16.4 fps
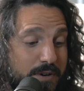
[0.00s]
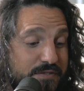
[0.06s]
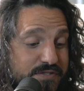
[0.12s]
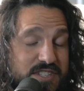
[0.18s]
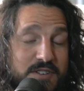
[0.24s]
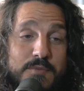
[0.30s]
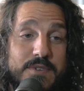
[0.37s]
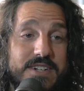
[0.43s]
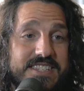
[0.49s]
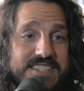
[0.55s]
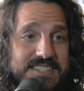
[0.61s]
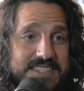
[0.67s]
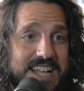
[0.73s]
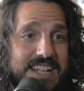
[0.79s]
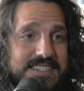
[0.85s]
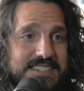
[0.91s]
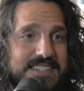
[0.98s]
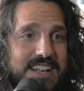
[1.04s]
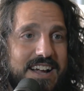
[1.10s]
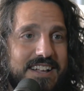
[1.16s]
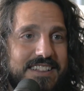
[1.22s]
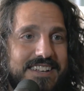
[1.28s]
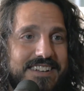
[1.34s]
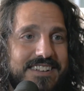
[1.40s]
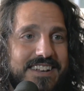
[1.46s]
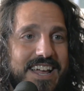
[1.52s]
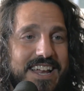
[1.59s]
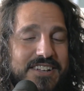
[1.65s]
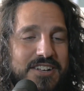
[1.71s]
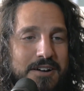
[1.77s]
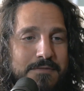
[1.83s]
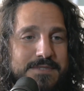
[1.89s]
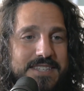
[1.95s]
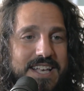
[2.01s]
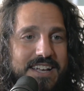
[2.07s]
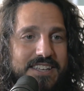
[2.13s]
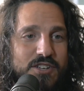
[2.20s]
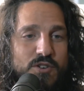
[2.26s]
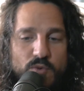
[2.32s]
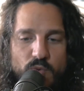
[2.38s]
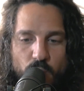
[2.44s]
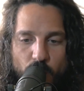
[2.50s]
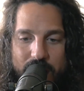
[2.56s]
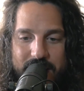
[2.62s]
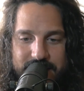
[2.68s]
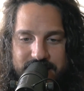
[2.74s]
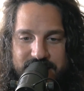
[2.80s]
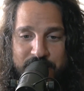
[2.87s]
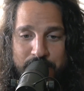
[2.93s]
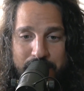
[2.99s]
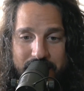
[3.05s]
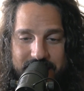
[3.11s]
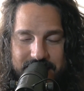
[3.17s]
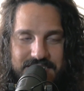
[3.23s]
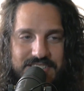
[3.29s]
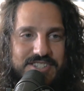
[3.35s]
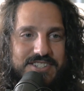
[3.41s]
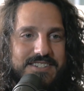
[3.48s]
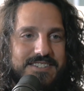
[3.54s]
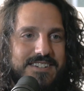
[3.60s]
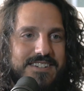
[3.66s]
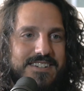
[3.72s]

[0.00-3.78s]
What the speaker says: But if someone is dead silent and comes at you ret to punch,